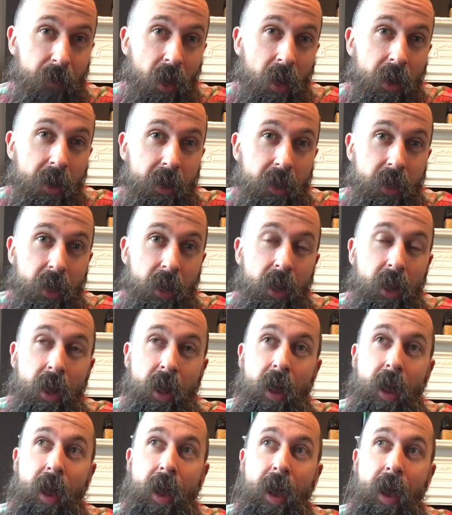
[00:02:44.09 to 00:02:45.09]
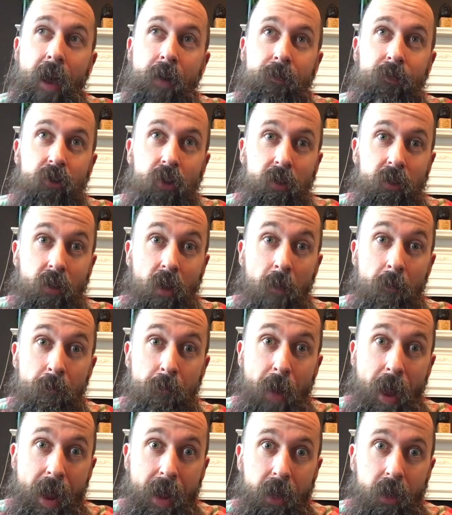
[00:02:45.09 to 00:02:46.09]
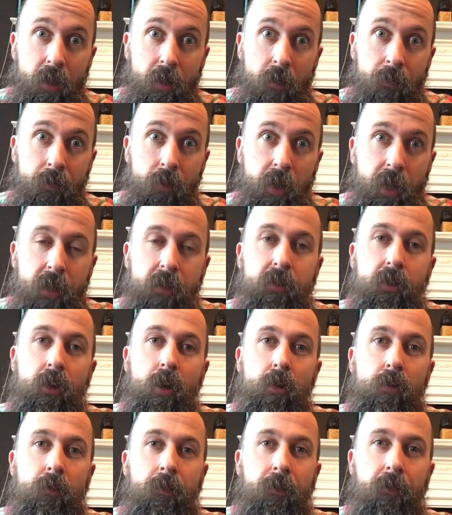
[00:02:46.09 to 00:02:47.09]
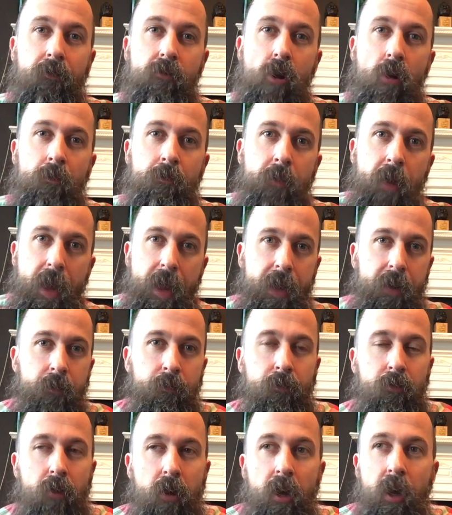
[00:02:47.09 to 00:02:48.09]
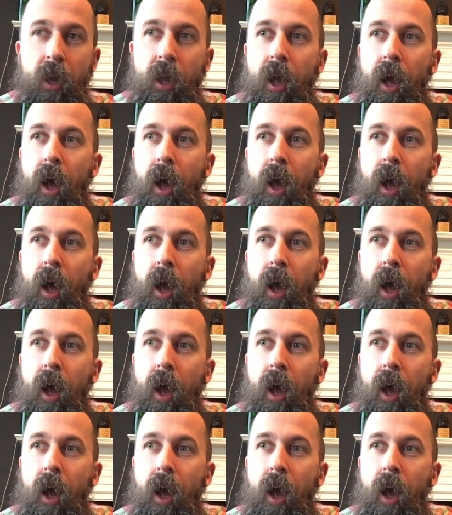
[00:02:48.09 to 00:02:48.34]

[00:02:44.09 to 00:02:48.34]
I have just come back a few days ago from Edinburgh.